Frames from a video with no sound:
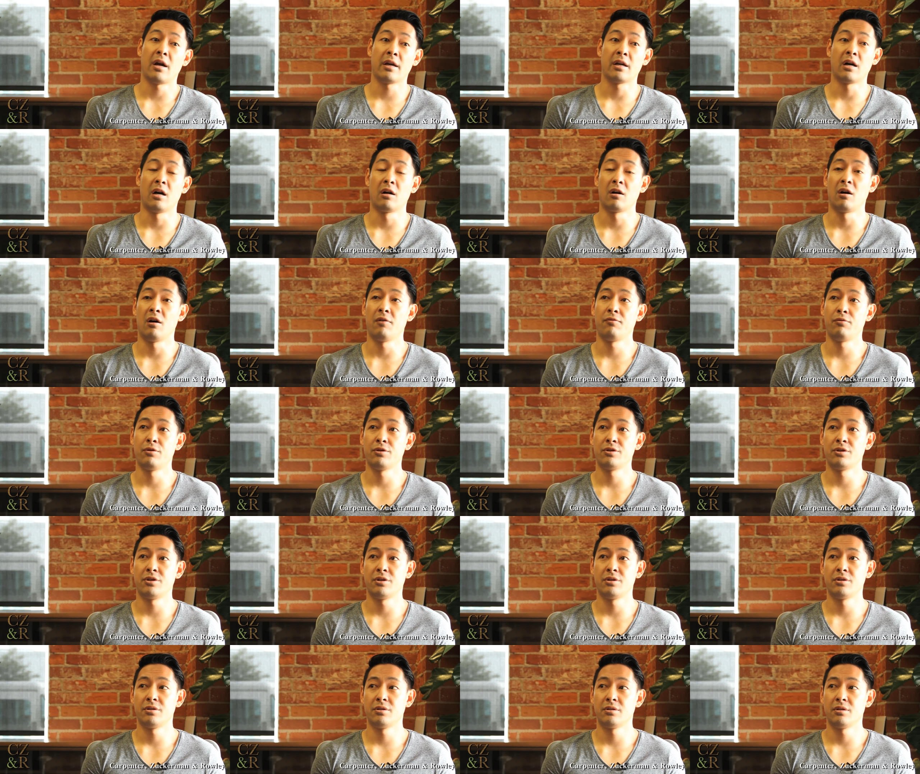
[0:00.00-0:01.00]
I got off, which
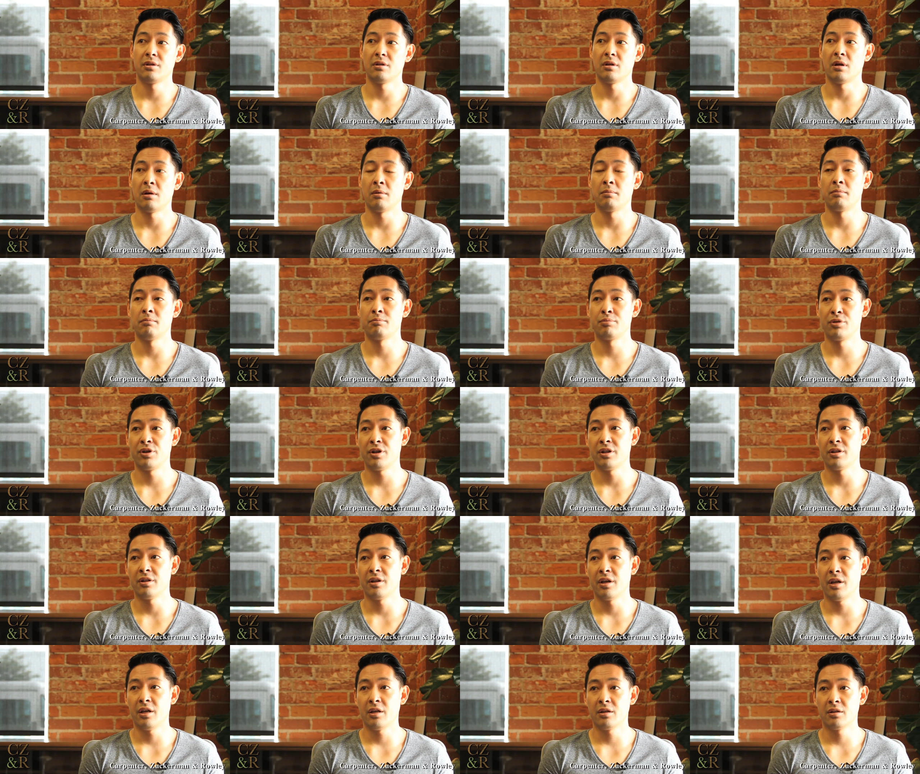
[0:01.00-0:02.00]
is um, pretty
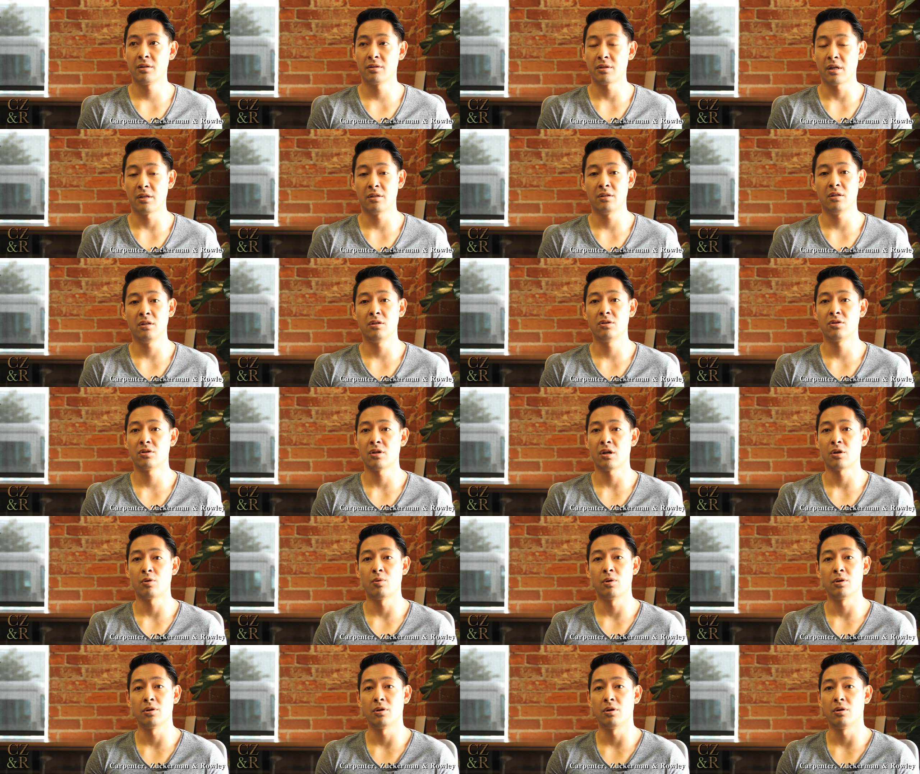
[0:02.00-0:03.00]
late because I teach
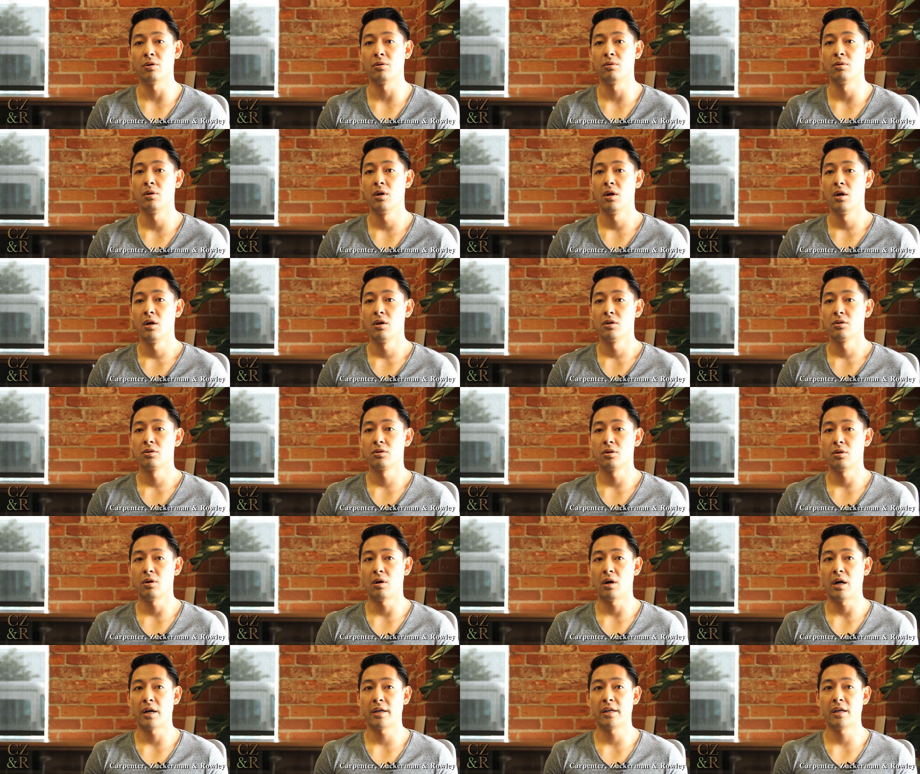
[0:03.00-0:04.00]
taekwondo,
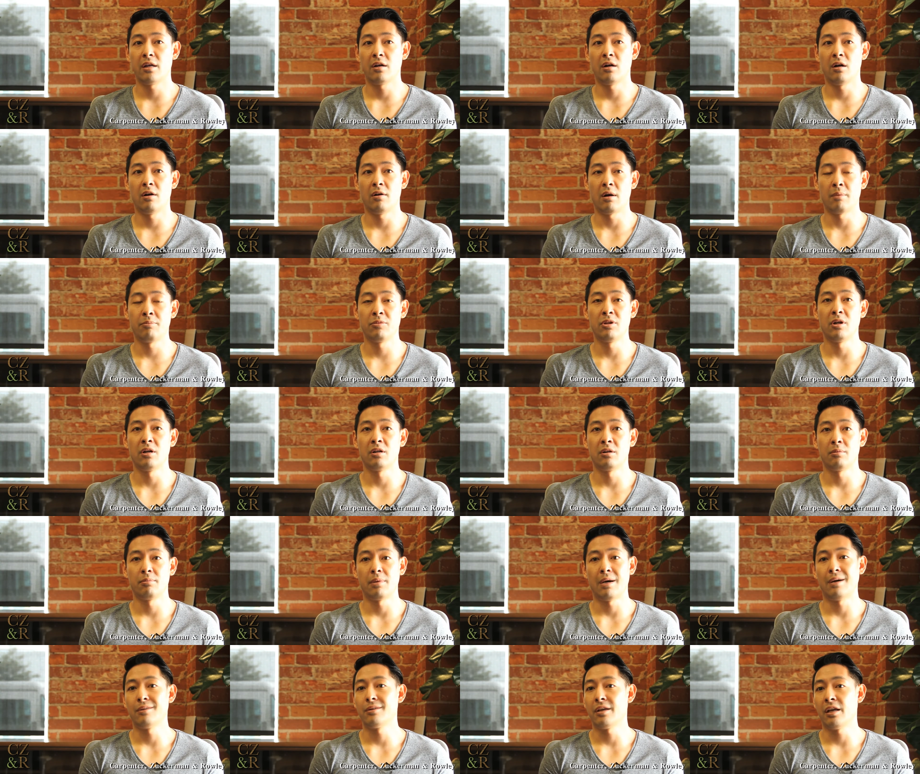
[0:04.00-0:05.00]
so I get all I'm done
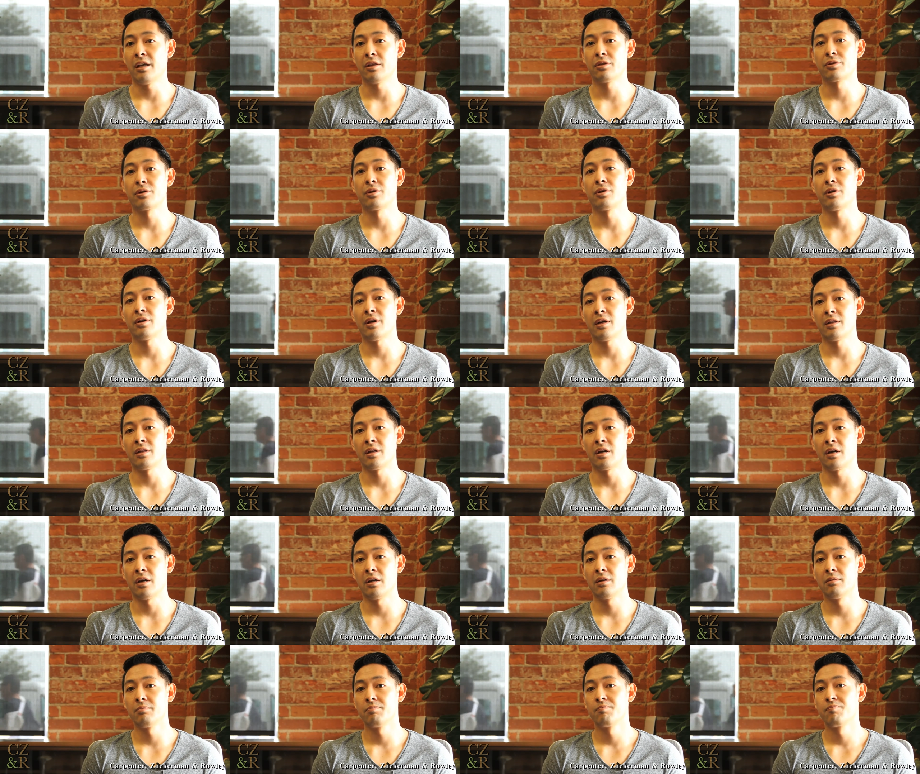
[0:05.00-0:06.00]
about 8:30 at
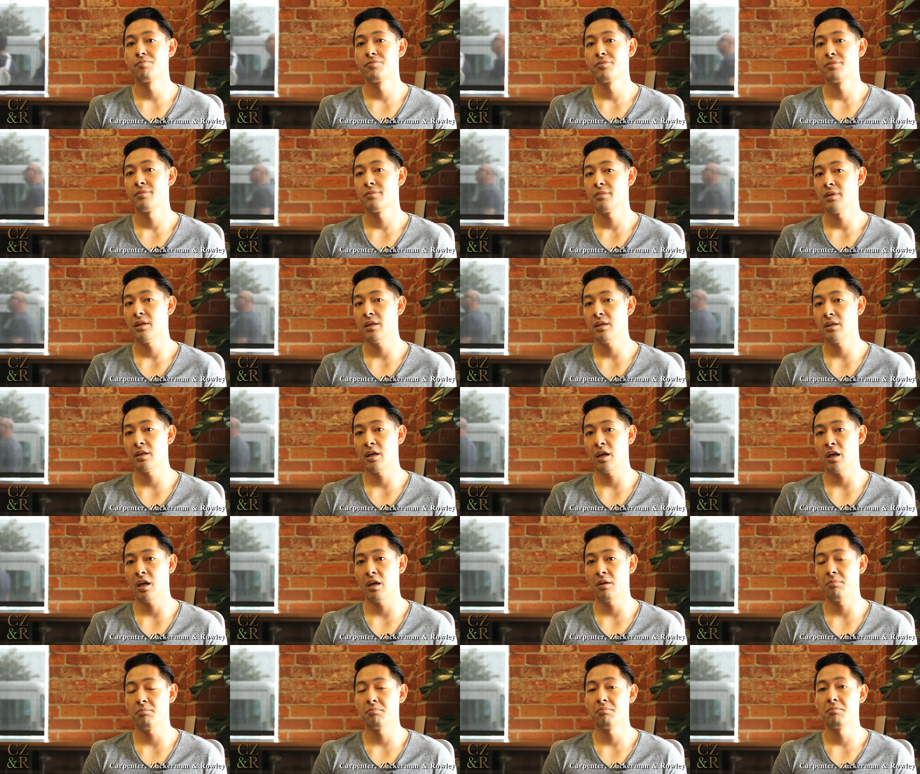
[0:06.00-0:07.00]
night. He
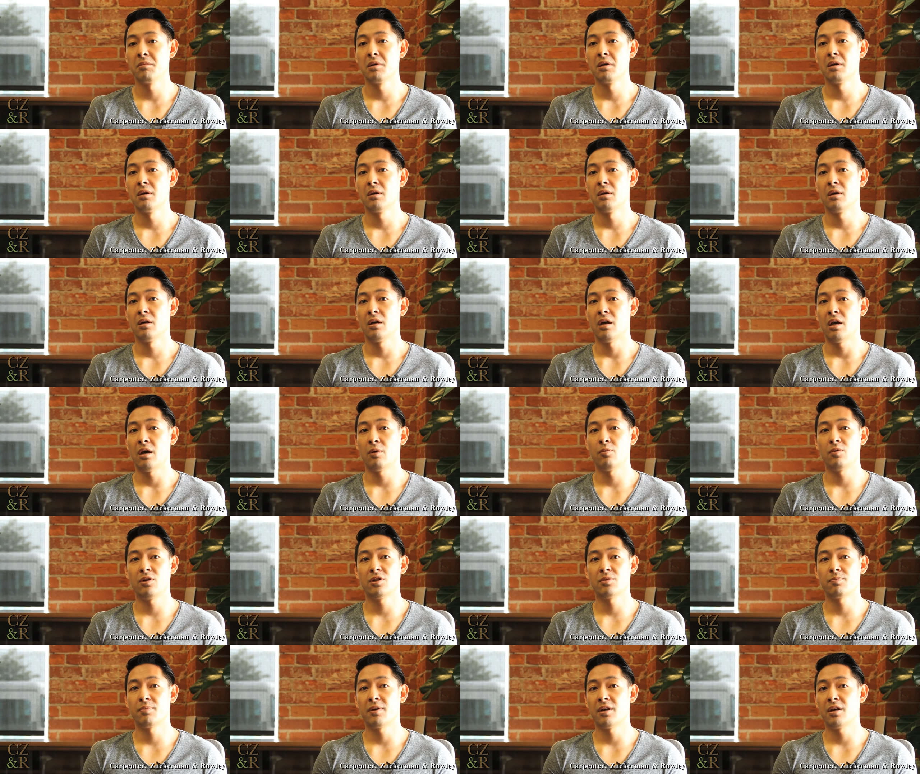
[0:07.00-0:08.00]
came, and we
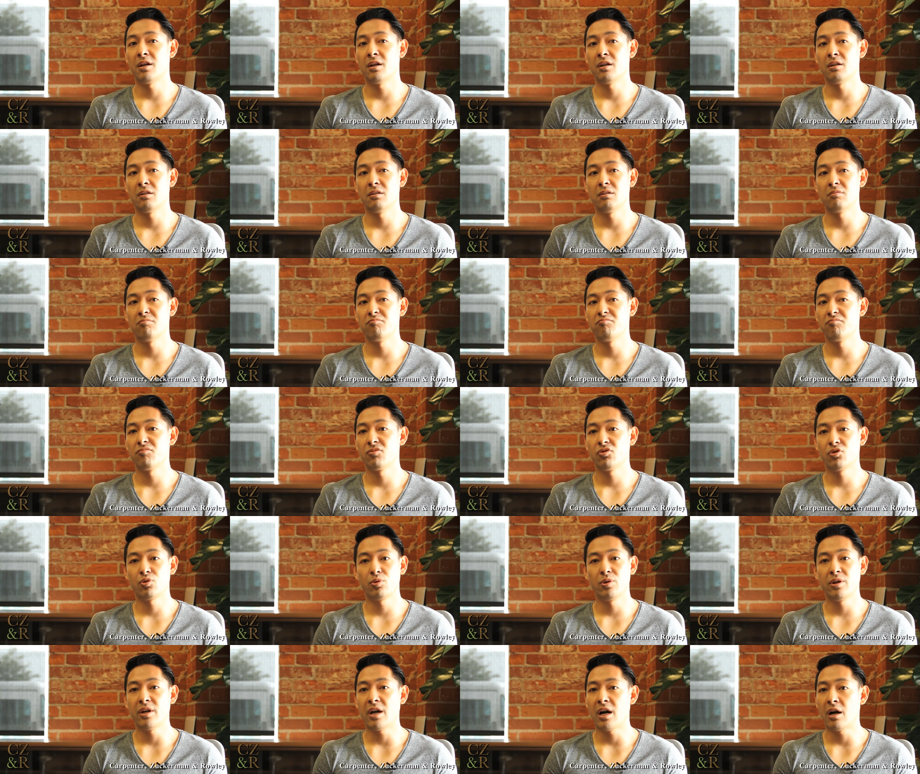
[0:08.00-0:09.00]
spent
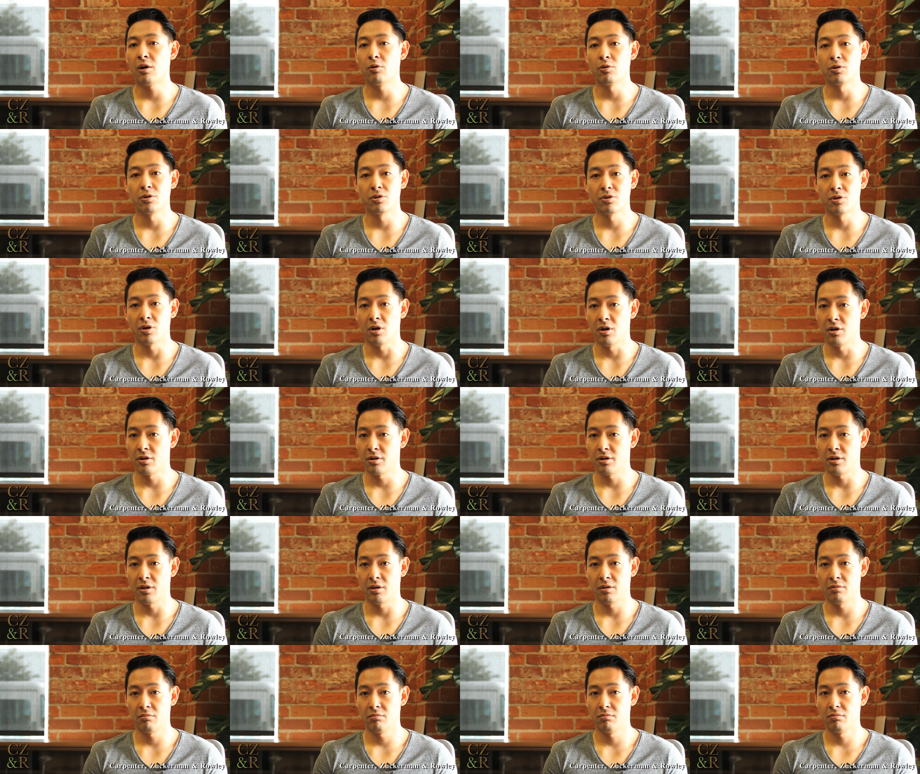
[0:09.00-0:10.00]
three hours
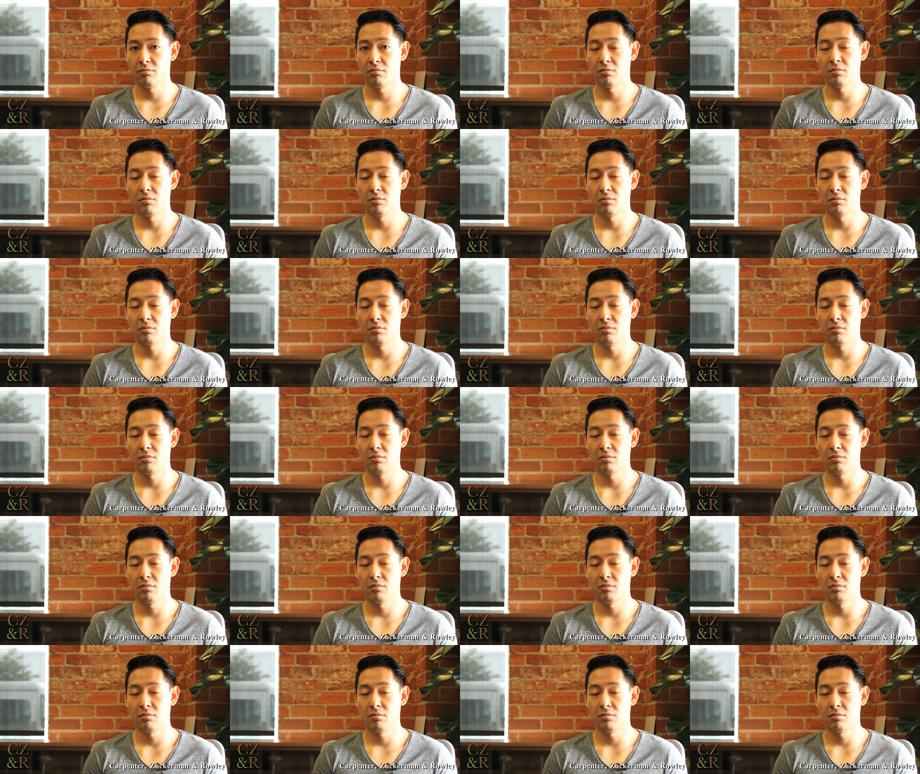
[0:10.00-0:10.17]
talking,